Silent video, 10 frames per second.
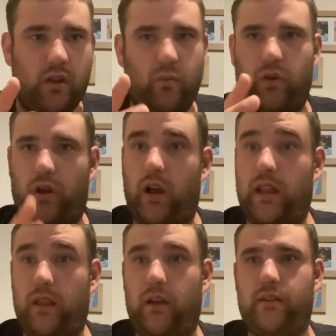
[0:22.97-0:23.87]
what I
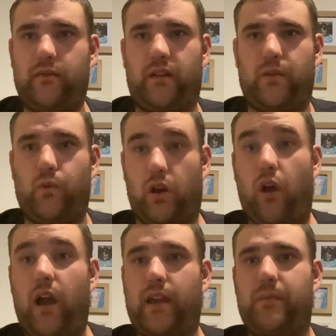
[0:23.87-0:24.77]
like like what I
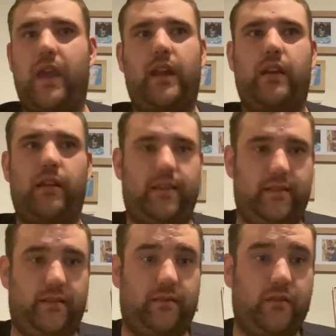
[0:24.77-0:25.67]
like about it is
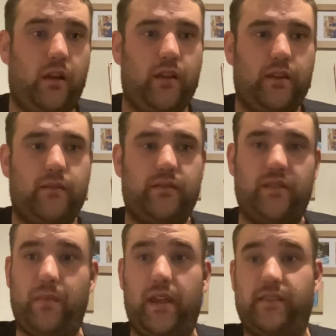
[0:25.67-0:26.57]
it to
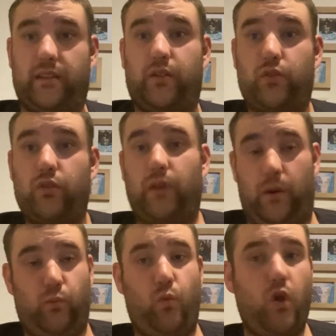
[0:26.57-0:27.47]
me is it good
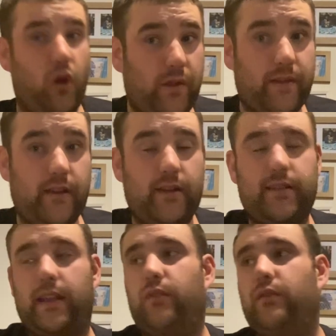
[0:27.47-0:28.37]
and worth
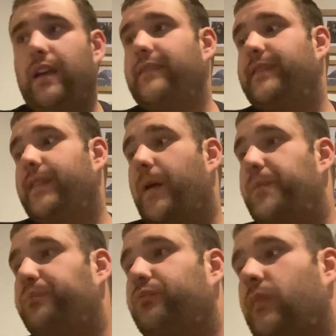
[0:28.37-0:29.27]
it and all that. So,
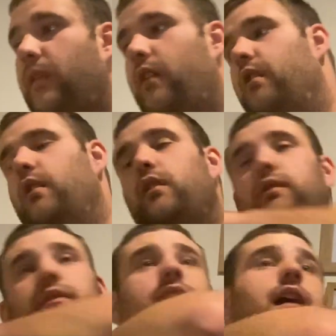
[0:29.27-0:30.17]

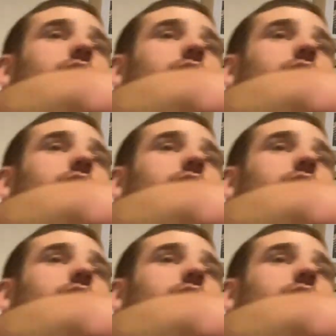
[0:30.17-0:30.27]
yeah.